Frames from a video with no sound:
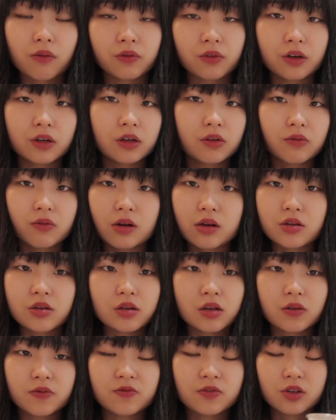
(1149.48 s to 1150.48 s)
For the
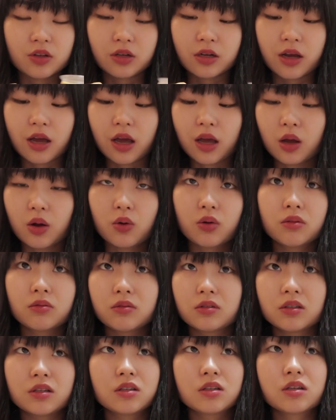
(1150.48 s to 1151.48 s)
rest of today,
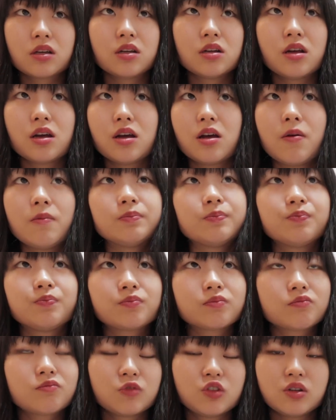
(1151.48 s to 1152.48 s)
we're just gonna
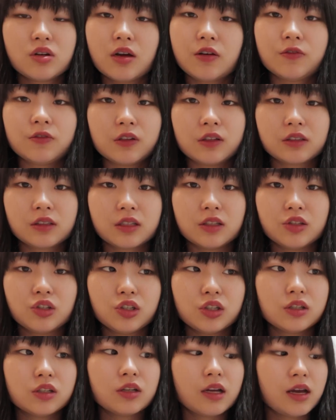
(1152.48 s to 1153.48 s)
do Netflix and
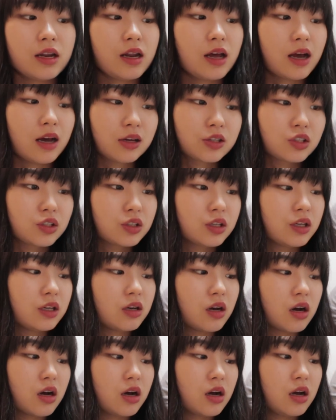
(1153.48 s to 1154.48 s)
chill. And
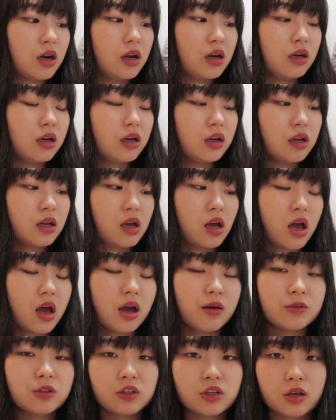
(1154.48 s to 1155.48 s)
actually on
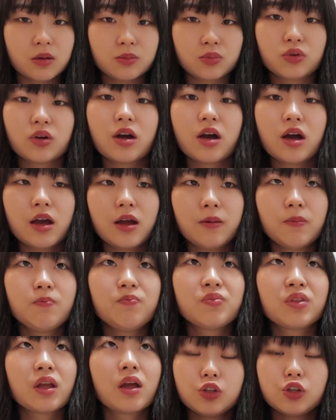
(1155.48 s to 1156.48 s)
Amazon Prime,
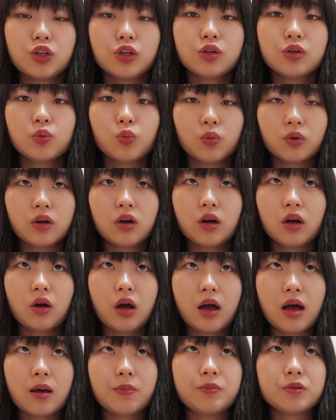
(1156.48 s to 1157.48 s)
the new
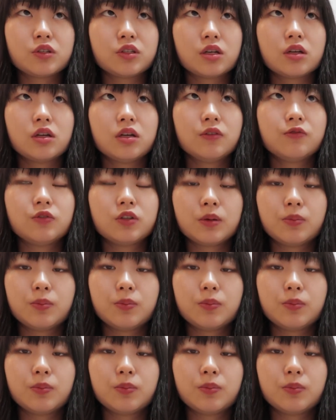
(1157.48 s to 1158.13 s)
episode of